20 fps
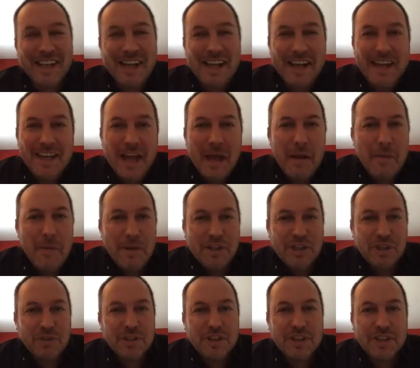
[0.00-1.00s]
Uh, I'm
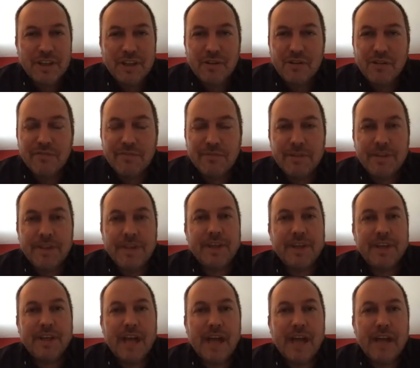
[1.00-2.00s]
actually going to start off with uh,
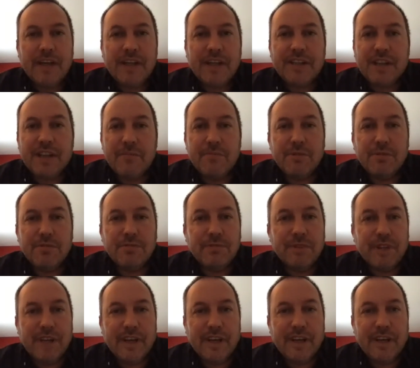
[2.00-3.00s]
an example
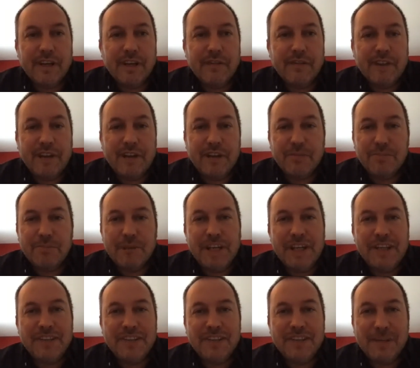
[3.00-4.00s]
uh, that I've heard
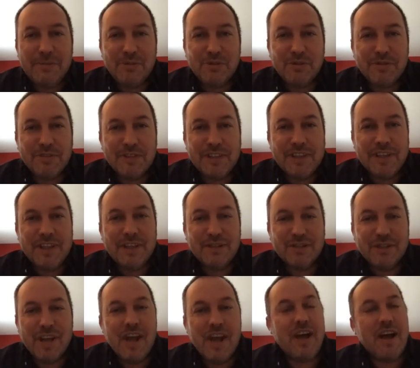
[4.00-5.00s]
many times over the
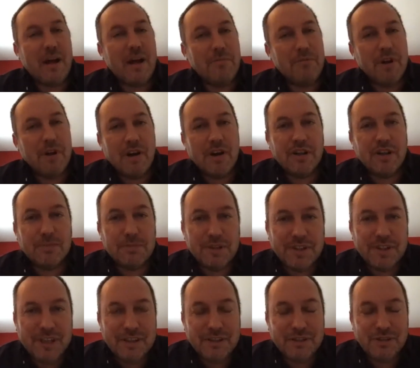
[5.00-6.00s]
years. I'm not
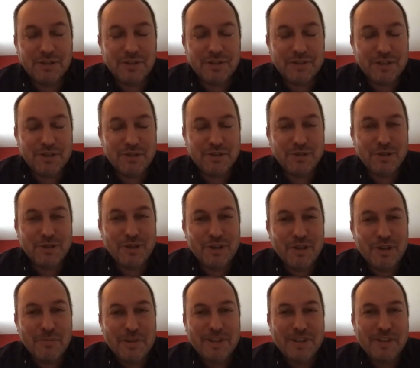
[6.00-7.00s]
100% sure if it's true or
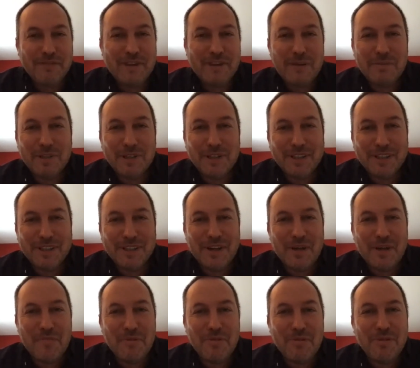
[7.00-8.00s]
not, but it's a fabulous
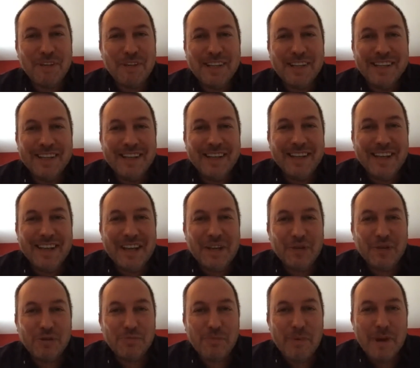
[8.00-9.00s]
example. Uh, and it
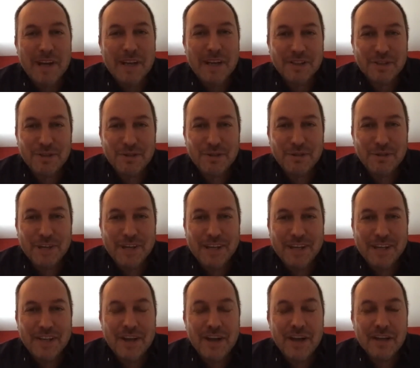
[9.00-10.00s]
goes back to uh,
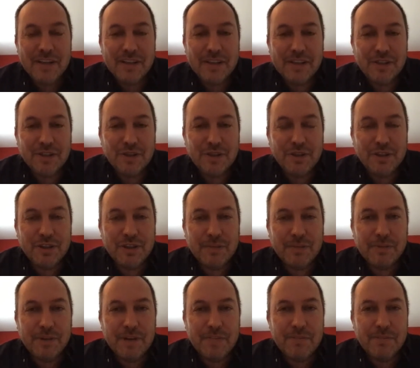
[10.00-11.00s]
NASA during their
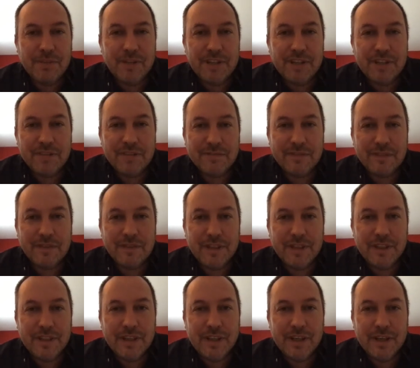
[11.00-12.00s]
preparation for
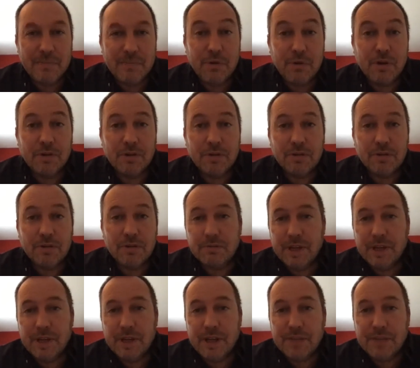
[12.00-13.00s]
the uh, Apollo
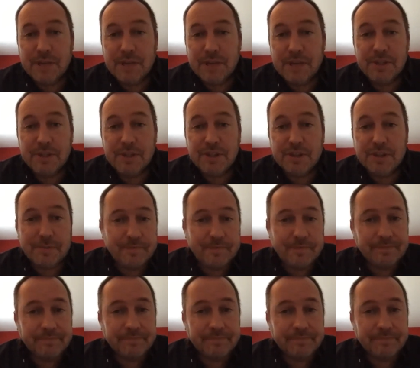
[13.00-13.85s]
space missions.